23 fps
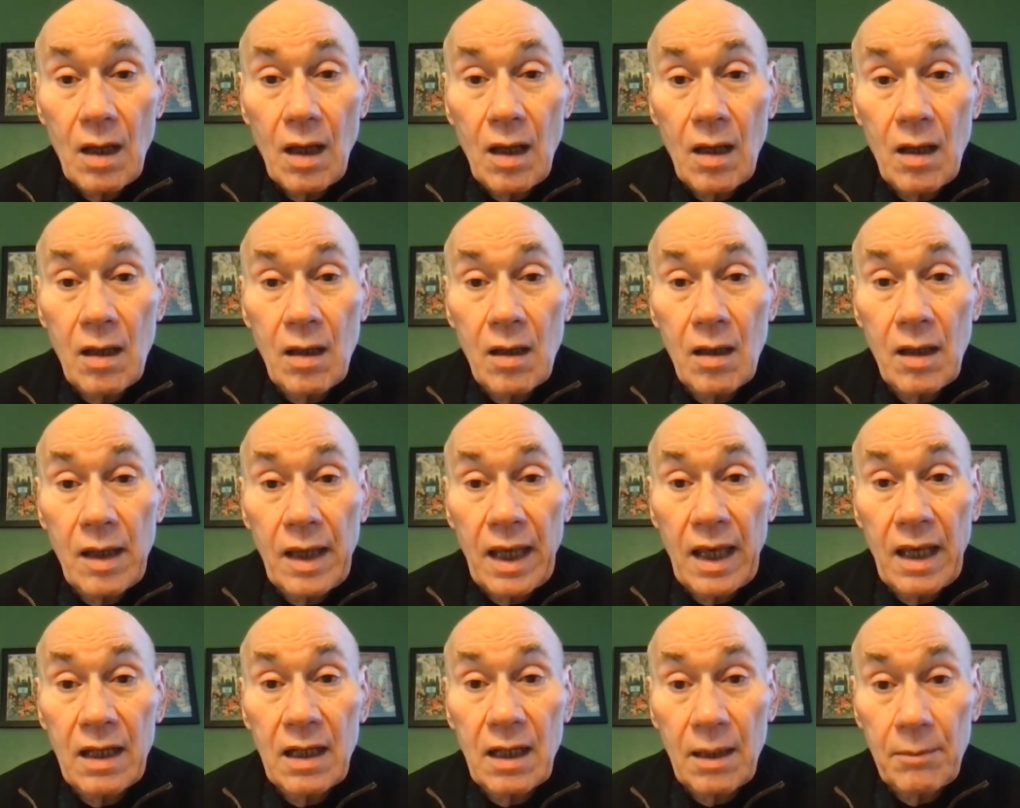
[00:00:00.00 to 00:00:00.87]

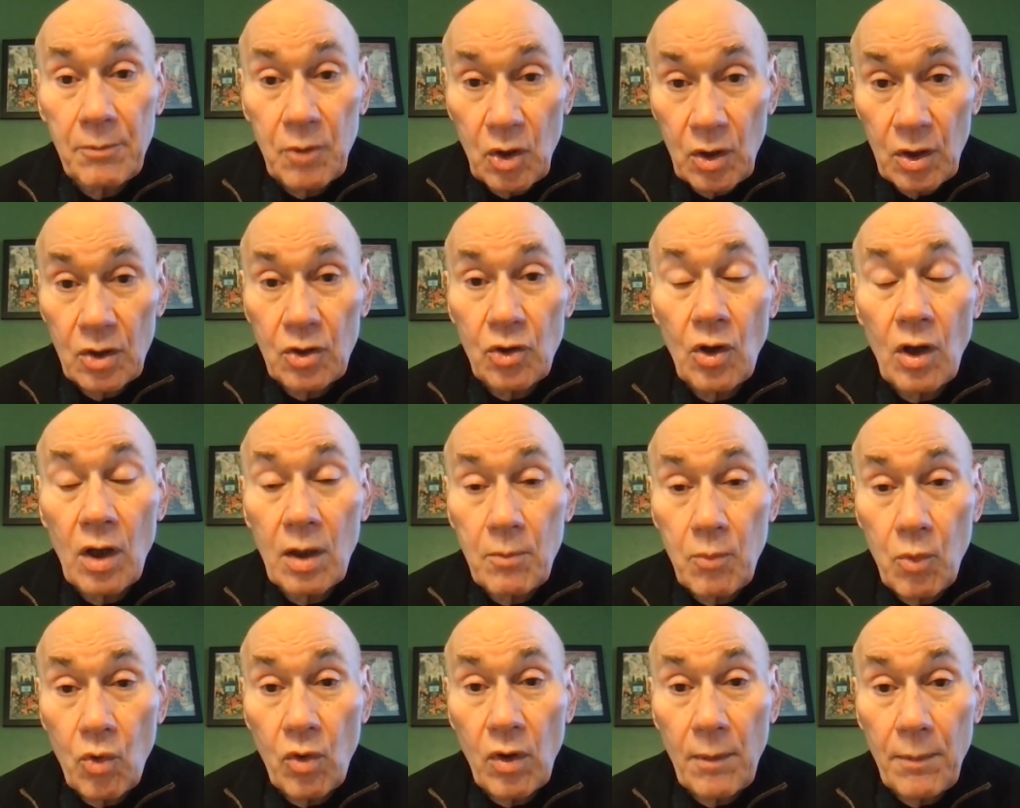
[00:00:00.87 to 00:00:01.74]
And I'm going to
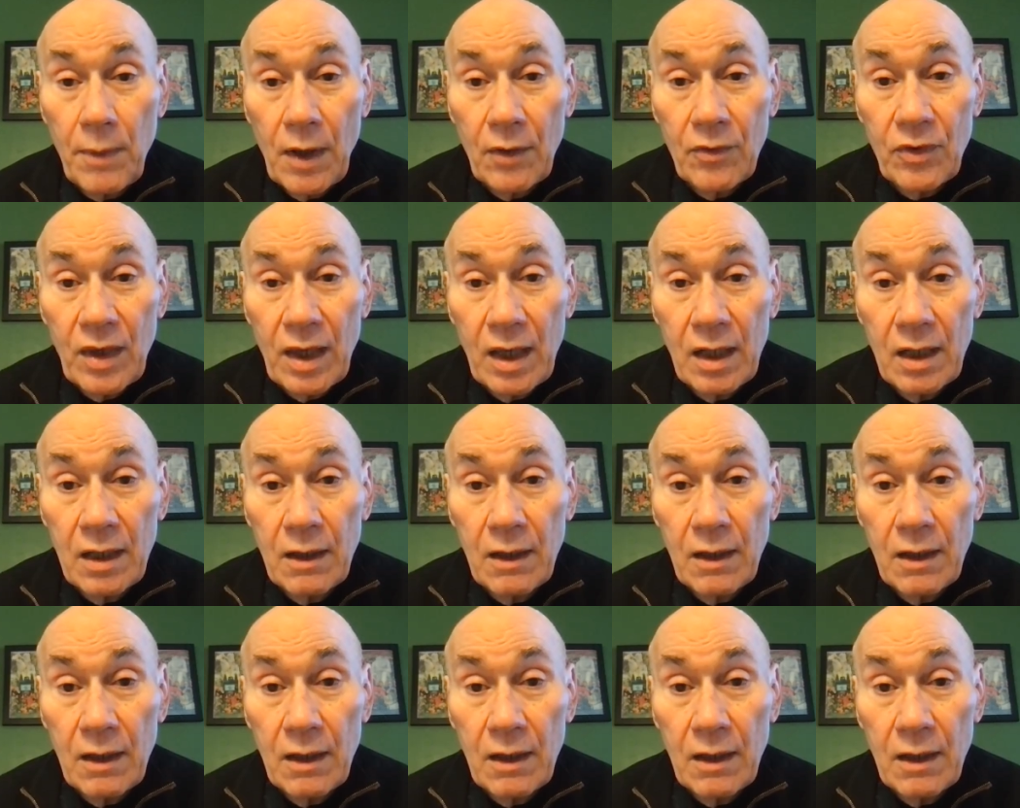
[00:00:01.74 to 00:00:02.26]
talk more about that